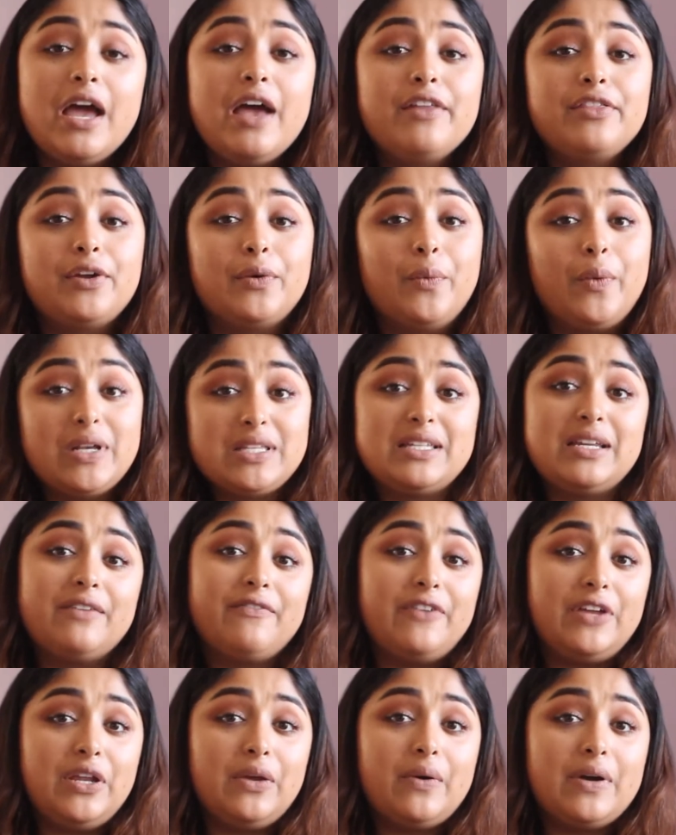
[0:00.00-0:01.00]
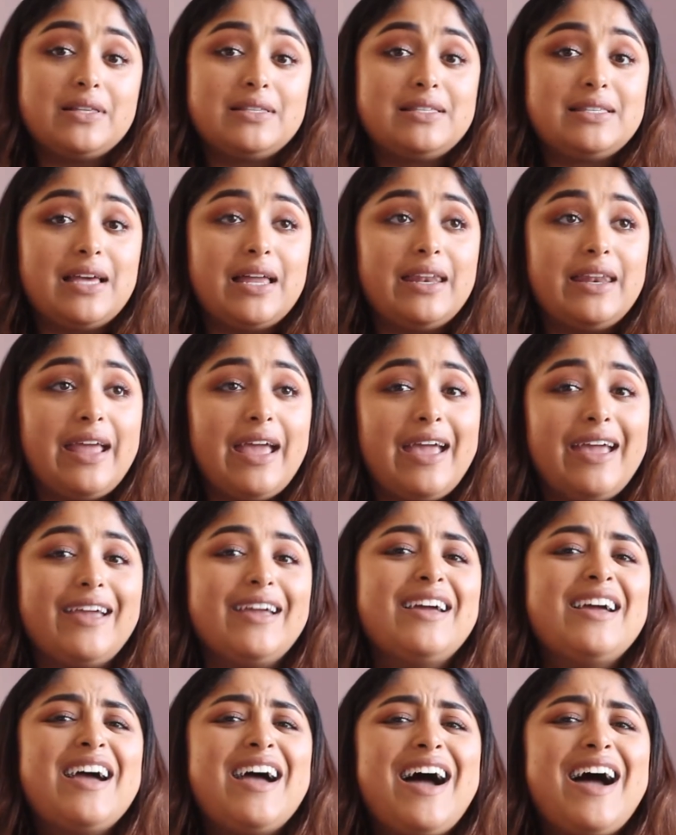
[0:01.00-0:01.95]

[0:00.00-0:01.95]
there wasn't a video on Sunday.